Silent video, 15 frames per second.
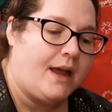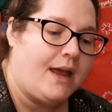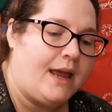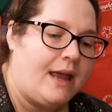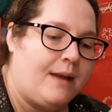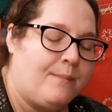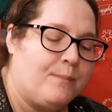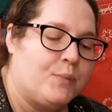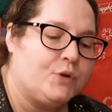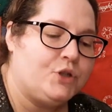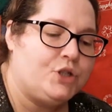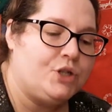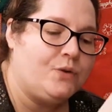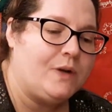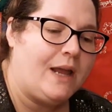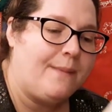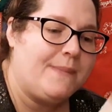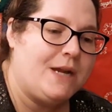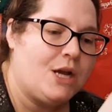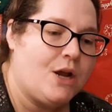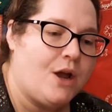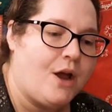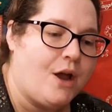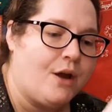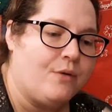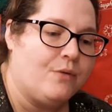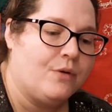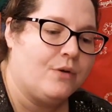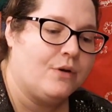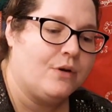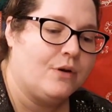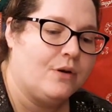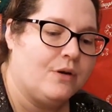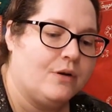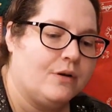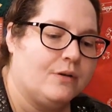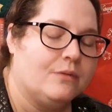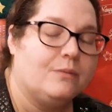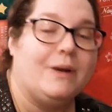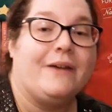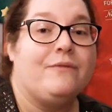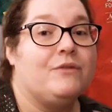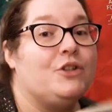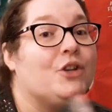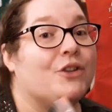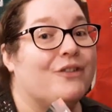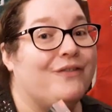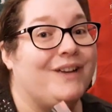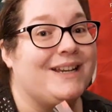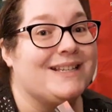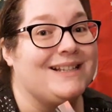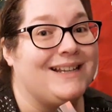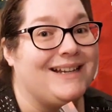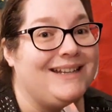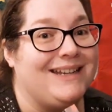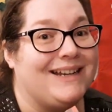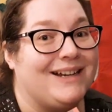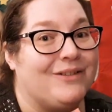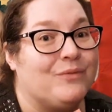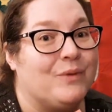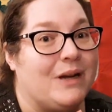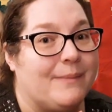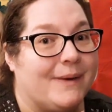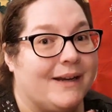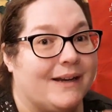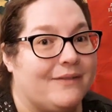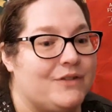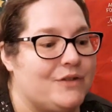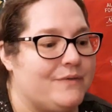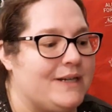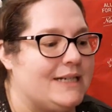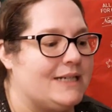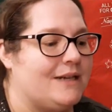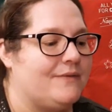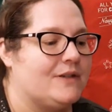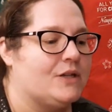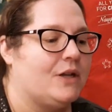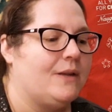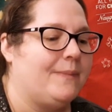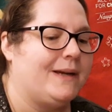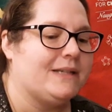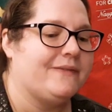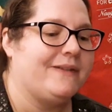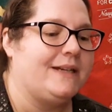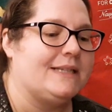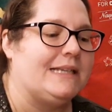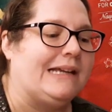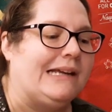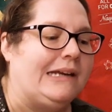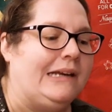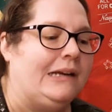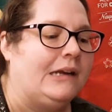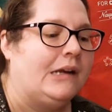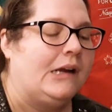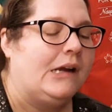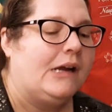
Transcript: Um, but do let me know we haven't done the first line yet, have we? I might have to read it if it's got the best first line.